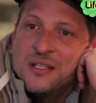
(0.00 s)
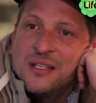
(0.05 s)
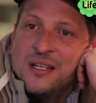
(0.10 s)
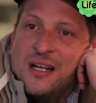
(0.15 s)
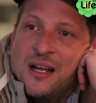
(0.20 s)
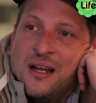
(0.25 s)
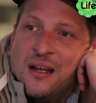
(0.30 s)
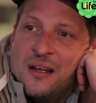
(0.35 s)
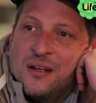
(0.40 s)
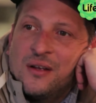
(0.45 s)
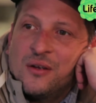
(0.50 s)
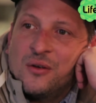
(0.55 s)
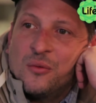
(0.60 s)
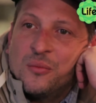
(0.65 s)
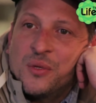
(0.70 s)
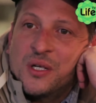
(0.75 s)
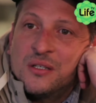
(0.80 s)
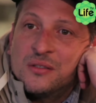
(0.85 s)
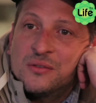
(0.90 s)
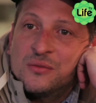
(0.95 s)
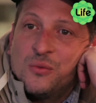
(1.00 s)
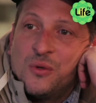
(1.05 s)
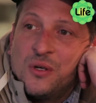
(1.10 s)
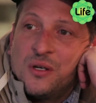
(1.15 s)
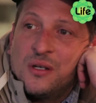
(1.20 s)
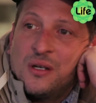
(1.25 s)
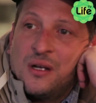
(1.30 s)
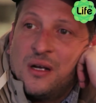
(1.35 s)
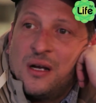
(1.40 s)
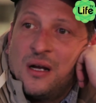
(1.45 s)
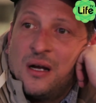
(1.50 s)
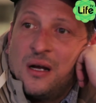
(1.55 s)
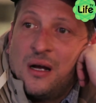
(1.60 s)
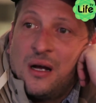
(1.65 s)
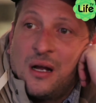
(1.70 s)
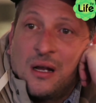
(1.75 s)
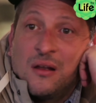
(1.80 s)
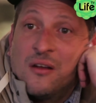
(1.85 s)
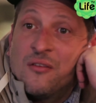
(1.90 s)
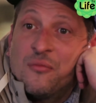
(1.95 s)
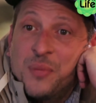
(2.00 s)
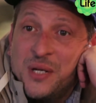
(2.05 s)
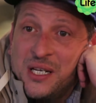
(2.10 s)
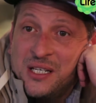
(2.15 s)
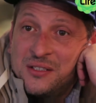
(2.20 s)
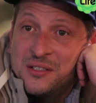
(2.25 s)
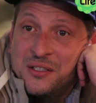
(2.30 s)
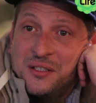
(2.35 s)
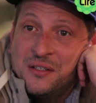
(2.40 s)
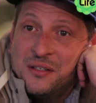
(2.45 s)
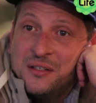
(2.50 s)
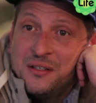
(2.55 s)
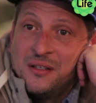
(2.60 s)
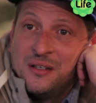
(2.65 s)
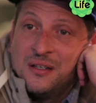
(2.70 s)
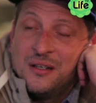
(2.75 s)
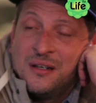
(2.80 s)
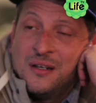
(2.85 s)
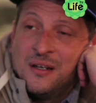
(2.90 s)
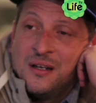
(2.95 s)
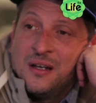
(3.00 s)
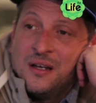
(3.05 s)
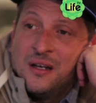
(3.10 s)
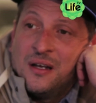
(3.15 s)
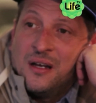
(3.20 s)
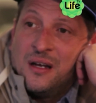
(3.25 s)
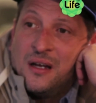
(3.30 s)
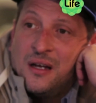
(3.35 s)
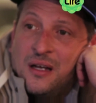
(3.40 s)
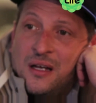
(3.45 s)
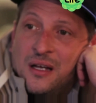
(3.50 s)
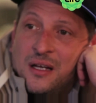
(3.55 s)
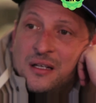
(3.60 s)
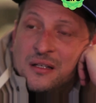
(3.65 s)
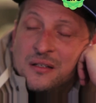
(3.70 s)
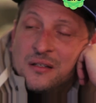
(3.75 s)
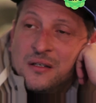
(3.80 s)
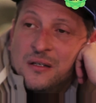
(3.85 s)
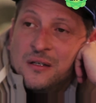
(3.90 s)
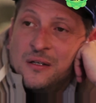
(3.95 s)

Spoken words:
that I, you know, because one, I love pizza. And